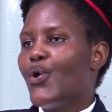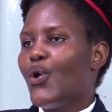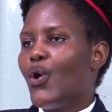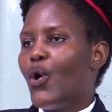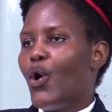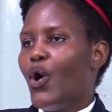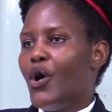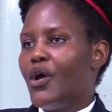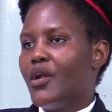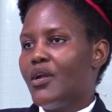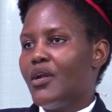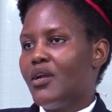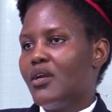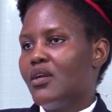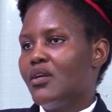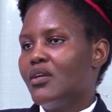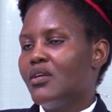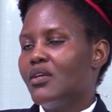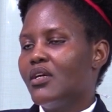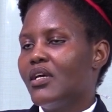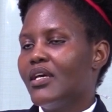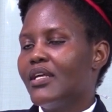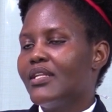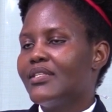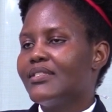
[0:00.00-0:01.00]
or
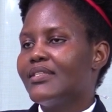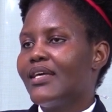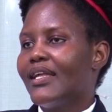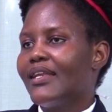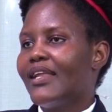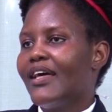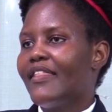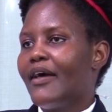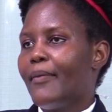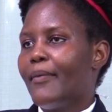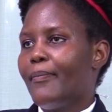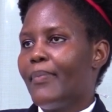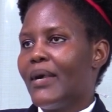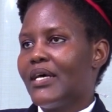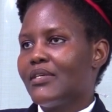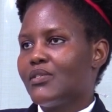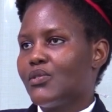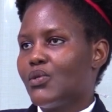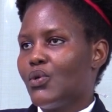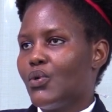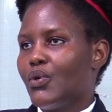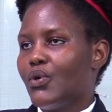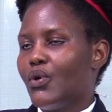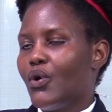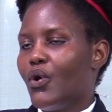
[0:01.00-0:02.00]
it's another
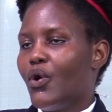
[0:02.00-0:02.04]
person,